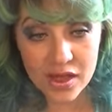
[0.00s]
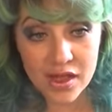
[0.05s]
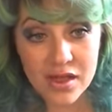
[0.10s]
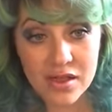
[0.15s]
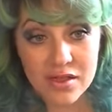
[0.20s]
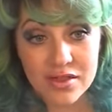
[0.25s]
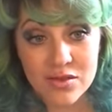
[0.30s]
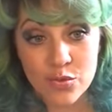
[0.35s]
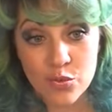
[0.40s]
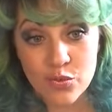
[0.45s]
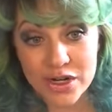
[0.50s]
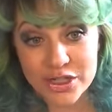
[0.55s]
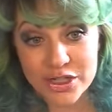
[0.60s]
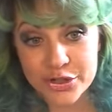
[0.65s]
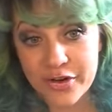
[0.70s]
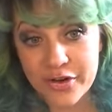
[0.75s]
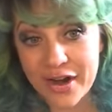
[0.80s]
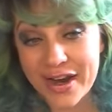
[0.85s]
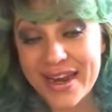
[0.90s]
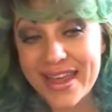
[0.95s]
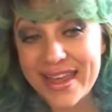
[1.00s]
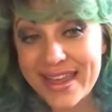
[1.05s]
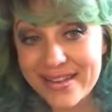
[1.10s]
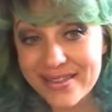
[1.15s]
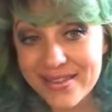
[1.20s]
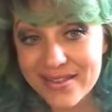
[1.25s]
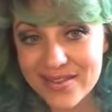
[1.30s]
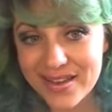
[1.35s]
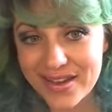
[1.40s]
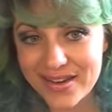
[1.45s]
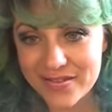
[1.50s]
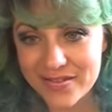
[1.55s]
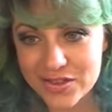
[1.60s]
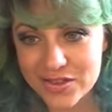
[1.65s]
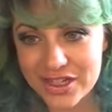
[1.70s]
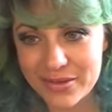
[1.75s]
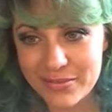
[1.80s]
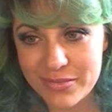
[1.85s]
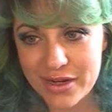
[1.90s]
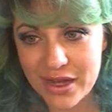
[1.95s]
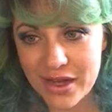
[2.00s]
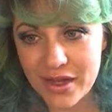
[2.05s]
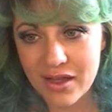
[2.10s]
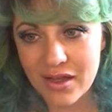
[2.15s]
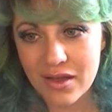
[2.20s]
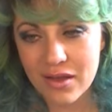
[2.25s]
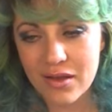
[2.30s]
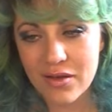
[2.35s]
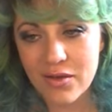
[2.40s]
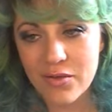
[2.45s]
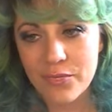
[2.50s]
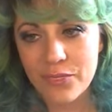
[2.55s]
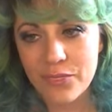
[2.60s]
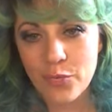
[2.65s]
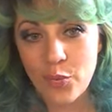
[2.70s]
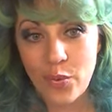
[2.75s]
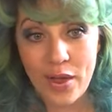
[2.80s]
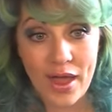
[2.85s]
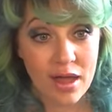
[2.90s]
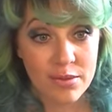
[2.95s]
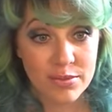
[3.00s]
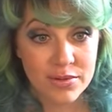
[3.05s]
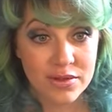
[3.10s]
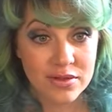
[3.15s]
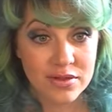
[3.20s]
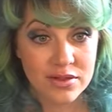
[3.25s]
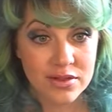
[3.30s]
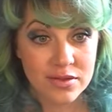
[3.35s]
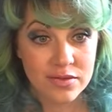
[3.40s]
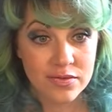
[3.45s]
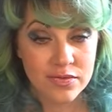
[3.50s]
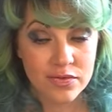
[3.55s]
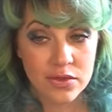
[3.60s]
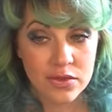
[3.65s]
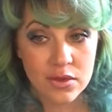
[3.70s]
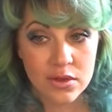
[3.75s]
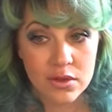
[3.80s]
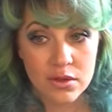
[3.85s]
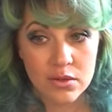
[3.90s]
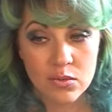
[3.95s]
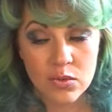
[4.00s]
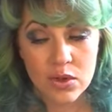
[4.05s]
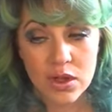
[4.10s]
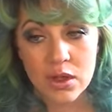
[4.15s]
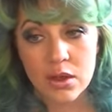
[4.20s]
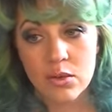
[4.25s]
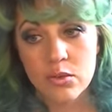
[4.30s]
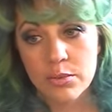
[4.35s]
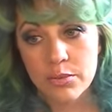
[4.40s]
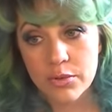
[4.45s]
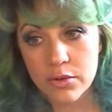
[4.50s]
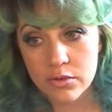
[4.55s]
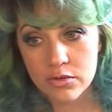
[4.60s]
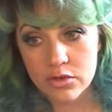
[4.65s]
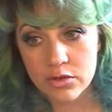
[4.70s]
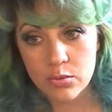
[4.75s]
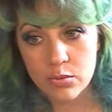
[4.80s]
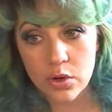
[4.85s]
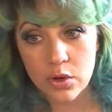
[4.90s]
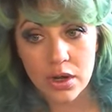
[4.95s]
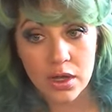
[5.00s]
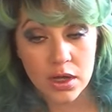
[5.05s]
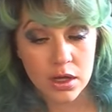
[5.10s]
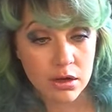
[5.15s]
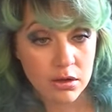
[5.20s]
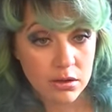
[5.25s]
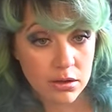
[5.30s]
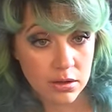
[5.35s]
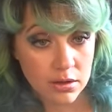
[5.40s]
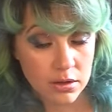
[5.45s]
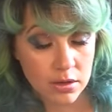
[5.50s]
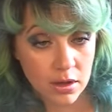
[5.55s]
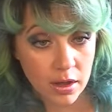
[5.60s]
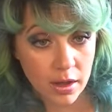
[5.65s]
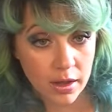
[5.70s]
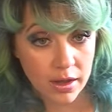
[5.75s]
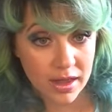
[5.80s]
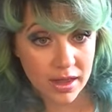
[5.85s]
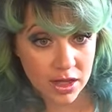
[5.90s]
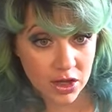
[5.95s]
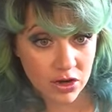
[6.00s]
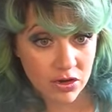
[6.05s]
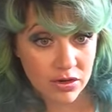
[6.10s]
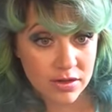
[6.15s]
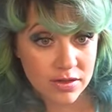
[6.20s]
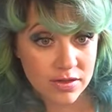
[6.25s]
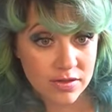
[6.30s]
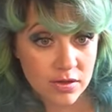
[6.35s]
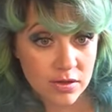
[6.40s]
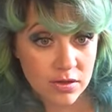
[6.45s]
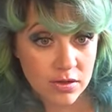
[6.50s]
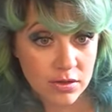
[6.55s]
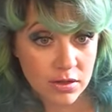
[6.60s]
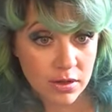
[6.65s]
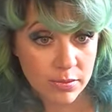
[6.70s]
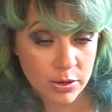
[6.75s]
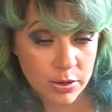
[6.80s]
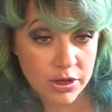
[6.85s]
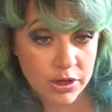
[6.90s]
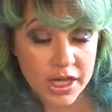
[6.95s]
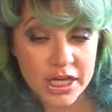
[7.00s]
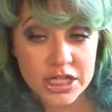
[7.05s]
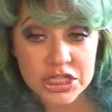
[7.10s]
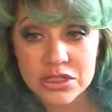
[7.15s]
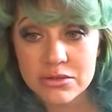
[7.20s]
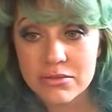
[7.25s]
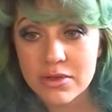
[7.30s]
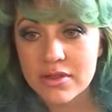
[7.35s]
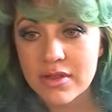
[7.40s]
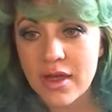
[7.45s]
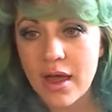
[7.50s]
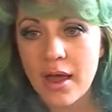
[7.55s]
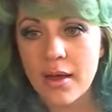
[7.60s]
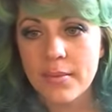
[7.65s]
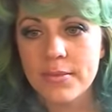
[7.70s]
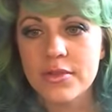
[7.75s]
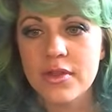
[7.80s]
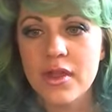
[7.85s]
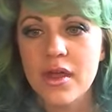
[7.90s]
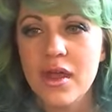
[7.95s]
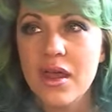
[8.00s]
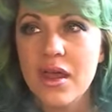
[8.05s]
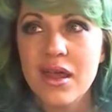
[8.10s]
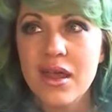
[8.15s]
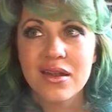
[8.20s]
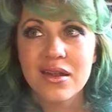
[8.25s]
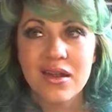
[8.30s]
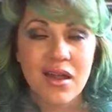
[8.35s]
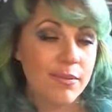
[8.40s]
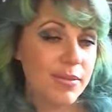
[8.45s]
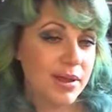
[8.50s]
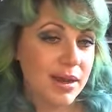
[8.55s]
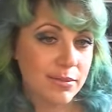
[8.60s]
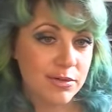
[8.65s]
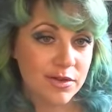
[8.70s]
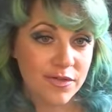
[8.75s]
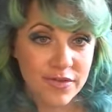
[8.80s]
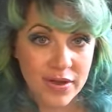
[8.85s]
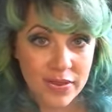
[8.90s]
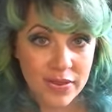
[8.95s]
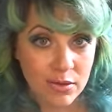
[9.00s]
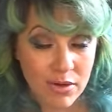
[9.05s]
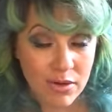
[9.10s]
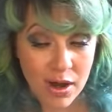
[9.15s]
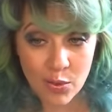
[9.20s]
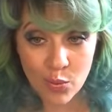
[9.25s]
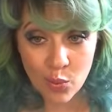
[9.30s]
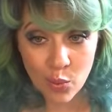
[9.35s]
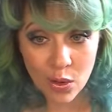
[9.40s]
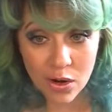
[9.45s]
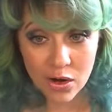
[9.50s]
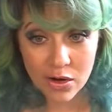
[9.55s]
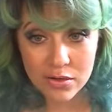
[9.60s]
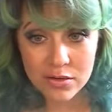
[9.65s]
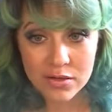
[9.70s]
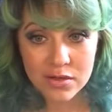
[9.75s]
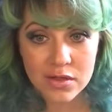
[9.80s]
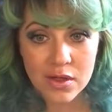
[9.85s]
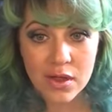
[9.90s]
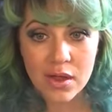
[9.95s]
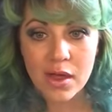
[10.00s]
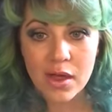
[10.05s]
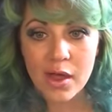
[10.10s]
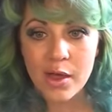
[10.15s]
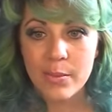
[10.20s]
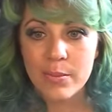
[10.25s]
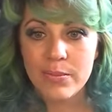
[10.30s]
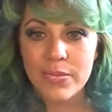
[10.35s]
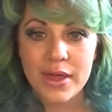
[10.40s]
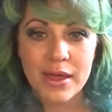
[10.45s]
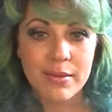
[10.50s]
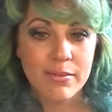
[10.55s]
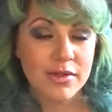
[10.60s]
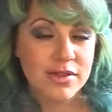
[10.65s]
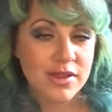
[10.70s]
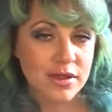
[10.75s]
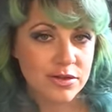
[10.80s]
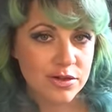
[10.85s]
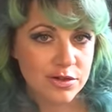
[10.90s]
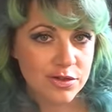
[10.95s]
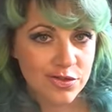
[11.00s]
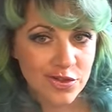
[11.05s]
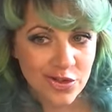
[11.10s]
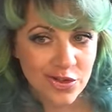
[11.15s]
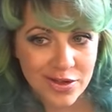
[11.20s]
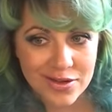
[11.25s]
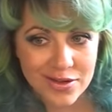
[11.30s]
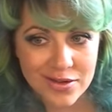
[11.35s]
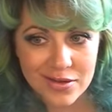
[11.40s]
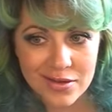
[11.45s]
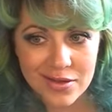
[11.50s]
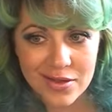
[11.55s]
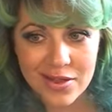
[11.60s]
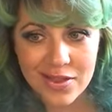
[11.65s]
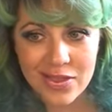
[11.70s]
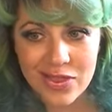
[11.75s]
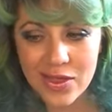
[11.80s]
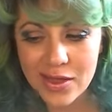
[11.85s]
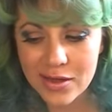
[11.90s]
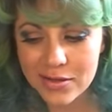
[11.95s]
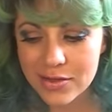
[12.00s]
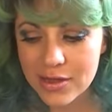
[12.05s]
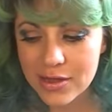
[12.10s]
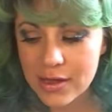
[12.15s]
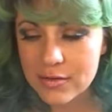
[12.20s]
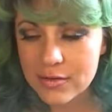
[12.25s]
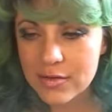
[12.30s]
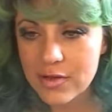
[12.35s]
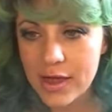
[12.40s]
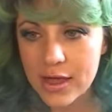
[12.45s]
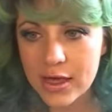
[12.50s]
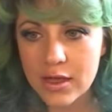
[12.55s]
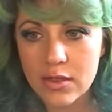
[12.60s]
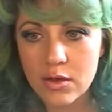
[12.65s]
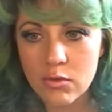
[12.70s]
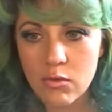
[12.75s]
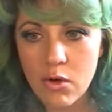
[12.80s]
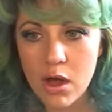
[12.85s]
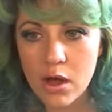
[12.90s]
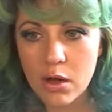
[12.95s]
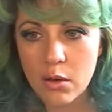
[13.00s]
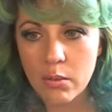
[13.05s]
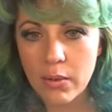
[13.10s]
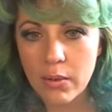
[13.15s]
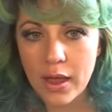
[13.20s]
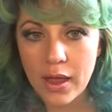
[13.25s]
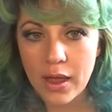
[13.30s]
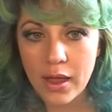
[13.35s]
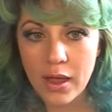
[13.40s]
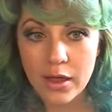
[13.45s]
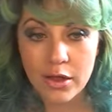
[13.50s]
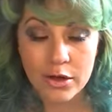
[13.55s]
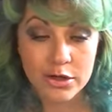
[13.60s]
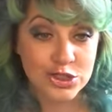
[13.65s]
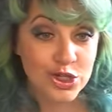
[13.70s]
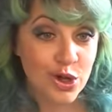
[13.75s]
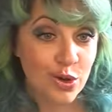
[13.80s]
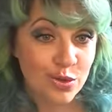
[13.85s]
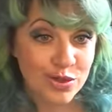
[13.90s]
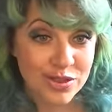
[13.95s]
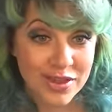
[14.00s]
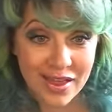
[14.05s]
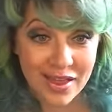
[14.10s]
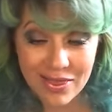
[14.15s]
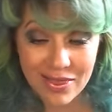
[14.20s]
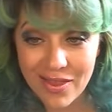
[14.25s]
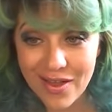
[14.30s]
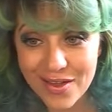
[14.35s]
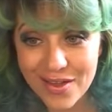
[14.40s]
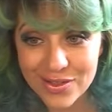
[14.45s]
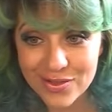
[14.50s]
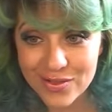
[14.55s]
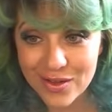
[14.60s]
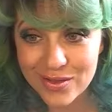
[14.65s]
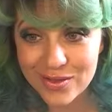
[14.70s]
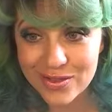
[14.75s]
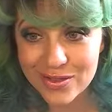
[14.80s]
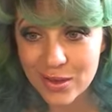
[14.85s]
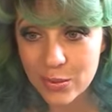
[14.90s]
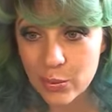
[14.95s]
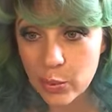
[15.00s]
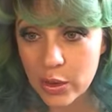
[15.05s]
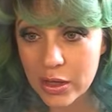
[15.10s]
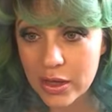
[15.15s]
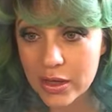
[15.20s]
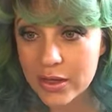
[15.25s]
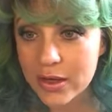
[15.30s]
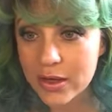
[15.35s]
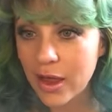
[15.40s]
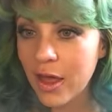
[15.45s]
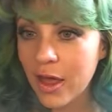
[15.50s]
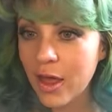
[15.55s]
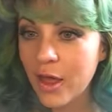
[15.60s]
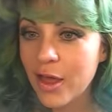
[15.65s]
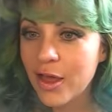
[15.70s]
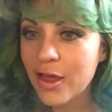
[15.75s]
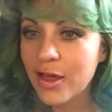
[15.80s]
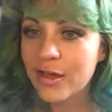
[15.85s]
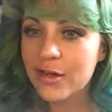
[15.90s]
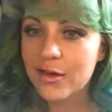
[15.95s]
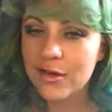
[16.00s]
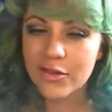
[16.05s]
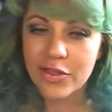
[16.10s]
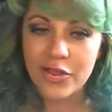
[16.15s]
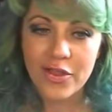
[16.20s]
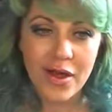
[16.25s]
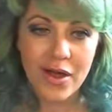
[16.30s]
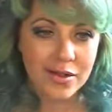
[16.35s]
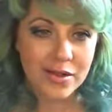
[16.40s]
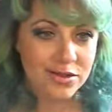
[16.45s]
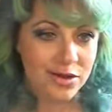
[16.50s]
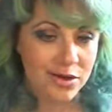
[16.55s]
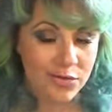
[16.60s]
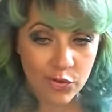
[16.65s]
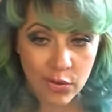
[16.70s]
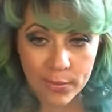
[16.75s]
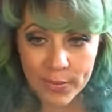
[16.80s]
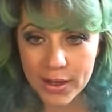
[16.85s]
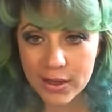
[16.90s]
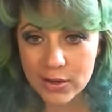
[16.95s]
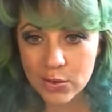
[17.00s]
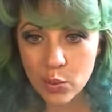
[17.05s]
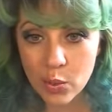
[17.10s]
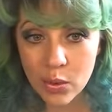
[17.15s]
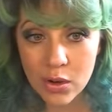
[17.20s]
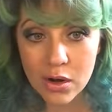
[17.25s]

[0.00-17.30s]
is retrograde in the sign of Gemini, what happens? Well, we're prone to more inc uh, increased communication mishaps, not being able to find the right words, being misunderstood. Things get taken the wrong way, your jokes get lost on someone, your thoughts aren't forming into